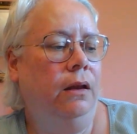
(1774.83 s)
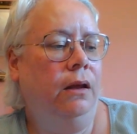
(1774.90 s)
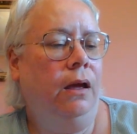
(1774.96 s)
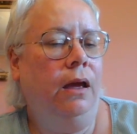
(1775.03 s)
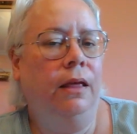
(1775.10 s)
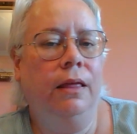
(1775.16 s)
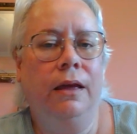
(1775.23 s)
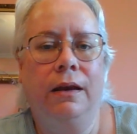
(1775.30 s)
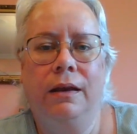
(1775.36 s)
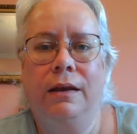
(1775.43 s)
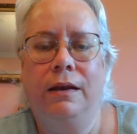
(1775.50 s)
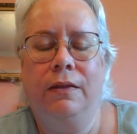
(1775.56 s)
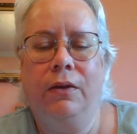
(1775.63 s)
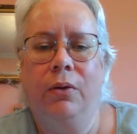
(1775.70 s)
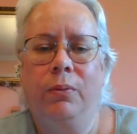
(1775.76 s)

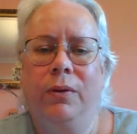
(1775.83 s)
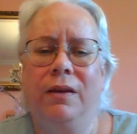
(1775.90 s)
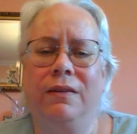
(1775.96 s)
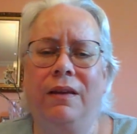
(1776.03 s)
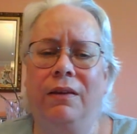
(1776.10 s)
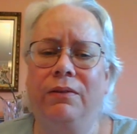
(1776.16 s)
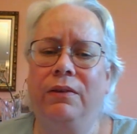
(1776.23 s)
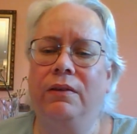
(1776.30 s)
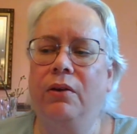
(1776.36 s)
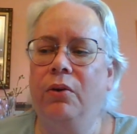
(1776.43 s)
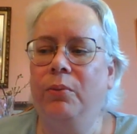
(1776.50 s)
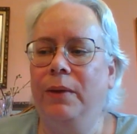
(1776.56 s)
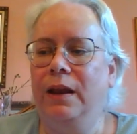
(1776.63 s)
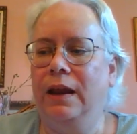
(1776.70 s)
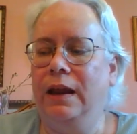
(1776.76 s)
highlighting it though because I have
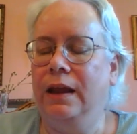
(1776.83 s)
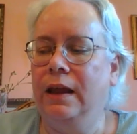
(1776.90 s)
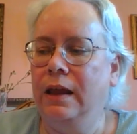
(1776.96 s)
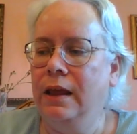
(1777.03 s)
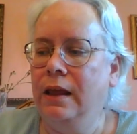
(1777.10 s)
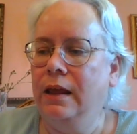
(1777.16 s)
so many.